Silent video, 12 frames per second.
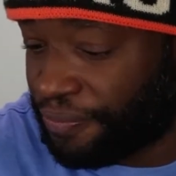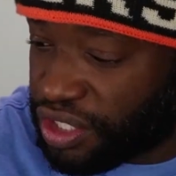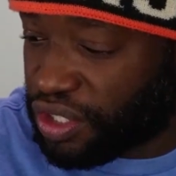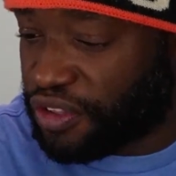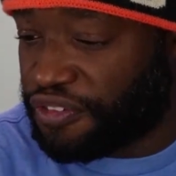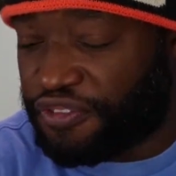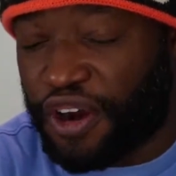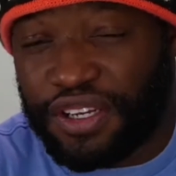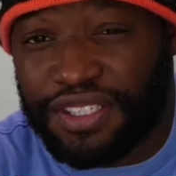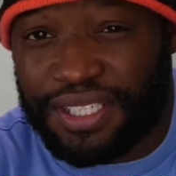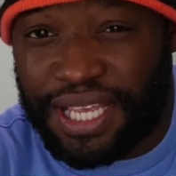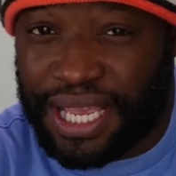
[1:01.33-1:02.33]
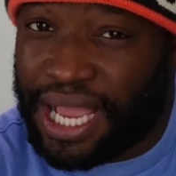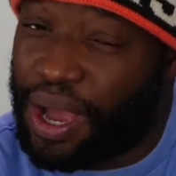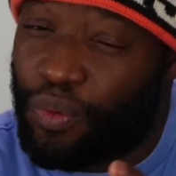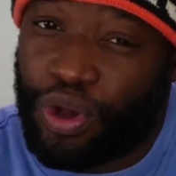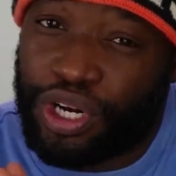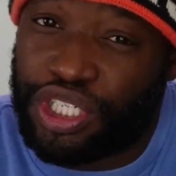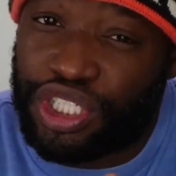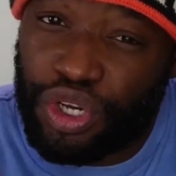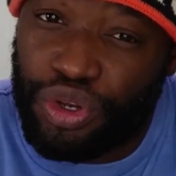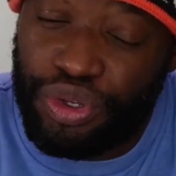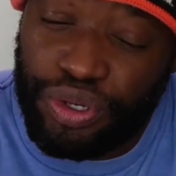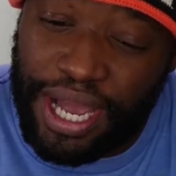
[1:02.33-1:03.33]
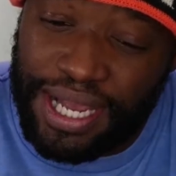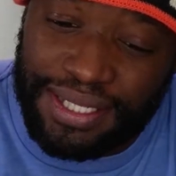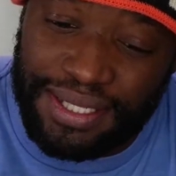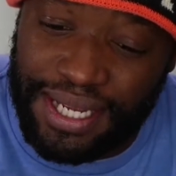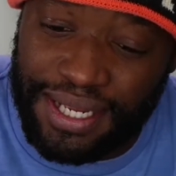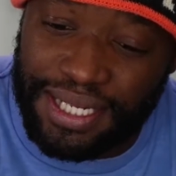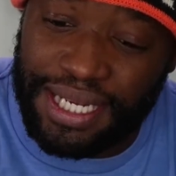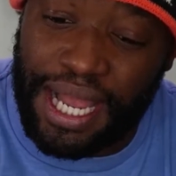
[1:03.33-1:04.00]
So the first thing I want to show you guys today is I